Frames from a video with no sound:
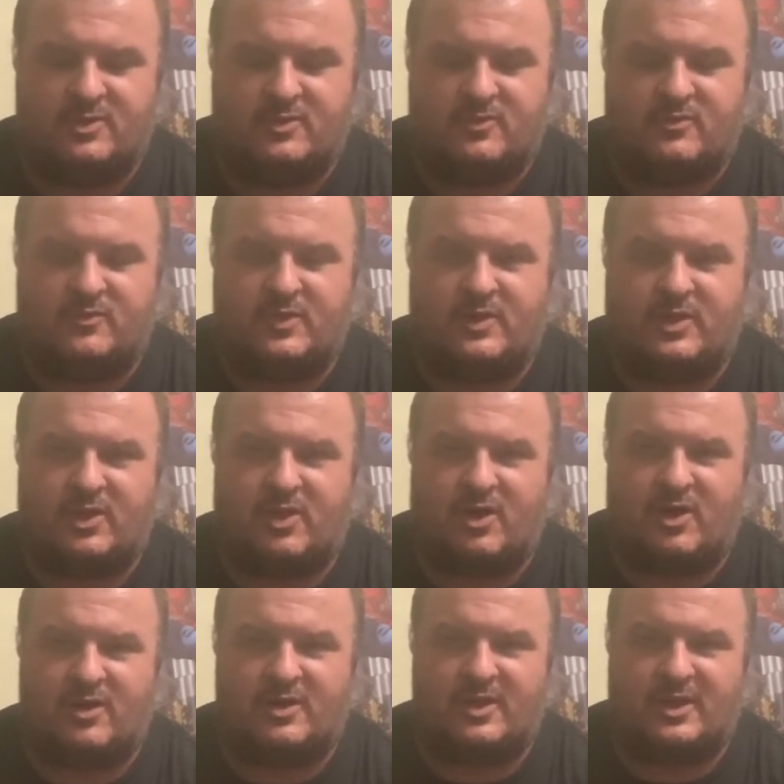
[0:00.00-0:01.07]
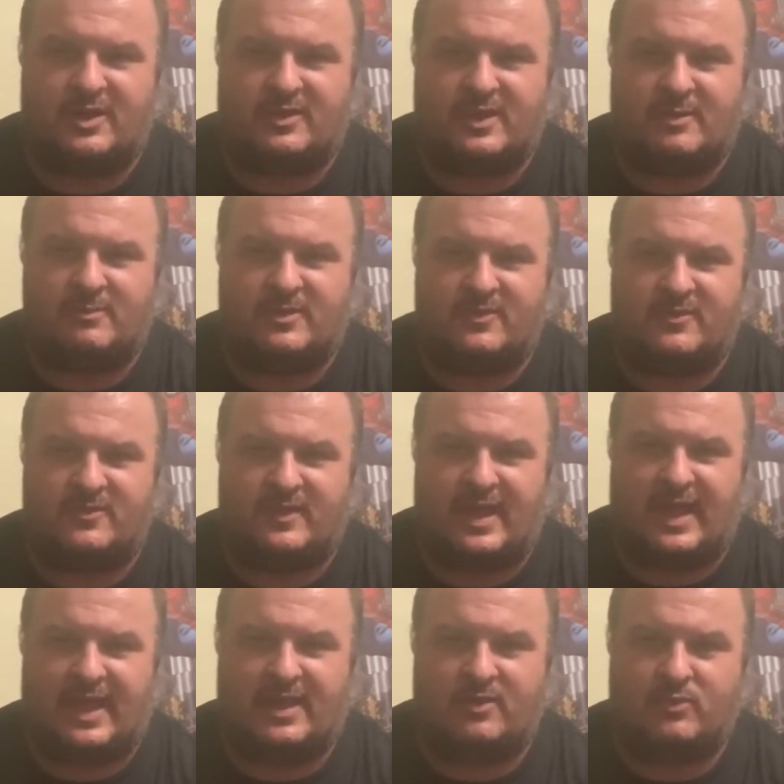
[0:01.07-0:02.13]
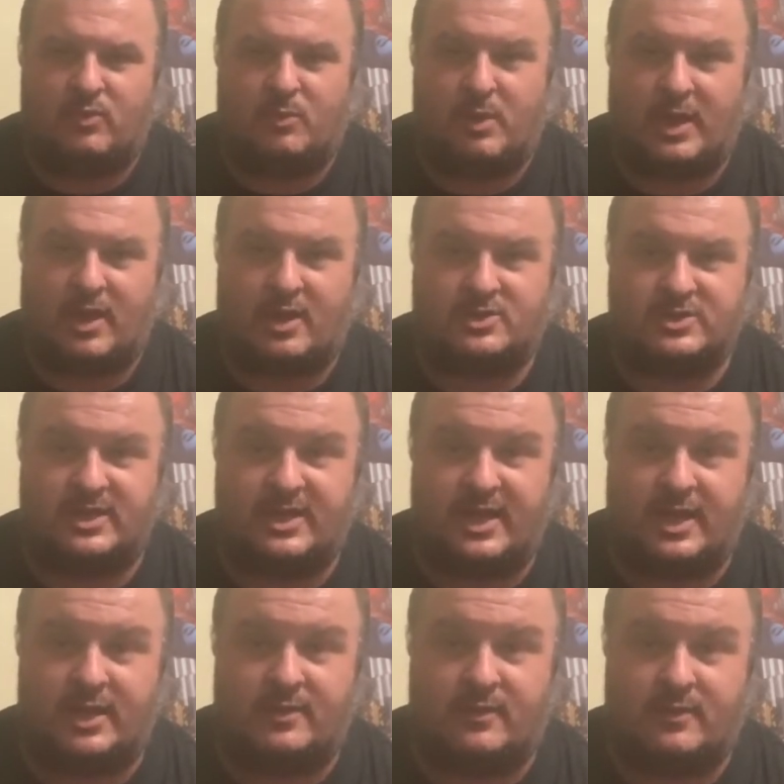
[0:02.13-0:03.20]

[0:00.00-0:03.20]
really hard to get them to stand. Oh my gosh, I did it.